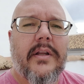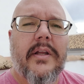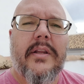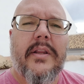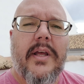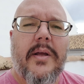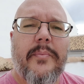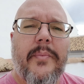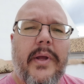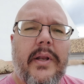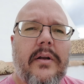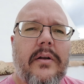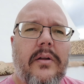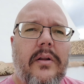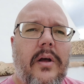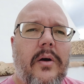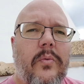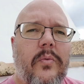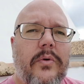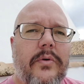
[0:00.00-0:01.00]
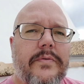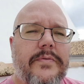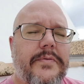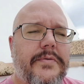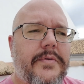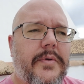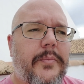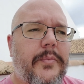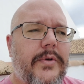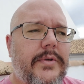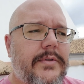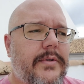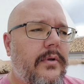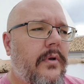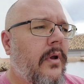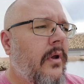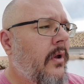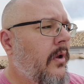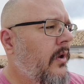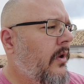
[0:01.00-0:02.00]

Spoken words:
Like that made it a lot worse for some reason,